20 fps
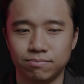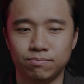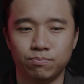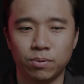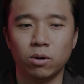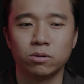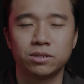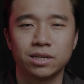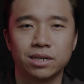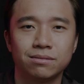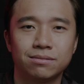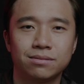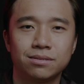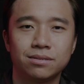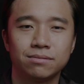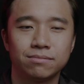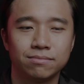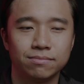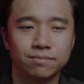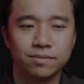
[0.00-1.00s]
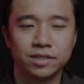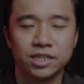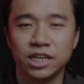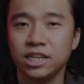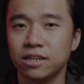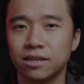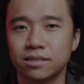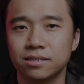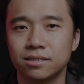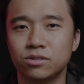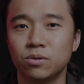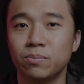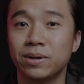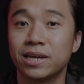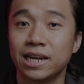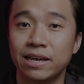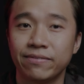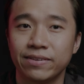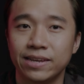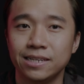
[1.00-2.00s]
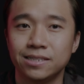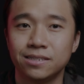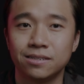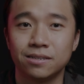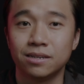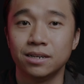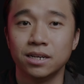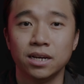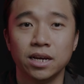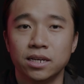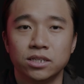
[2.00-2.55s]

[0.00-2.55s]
bolts and T-nuts to make life easier,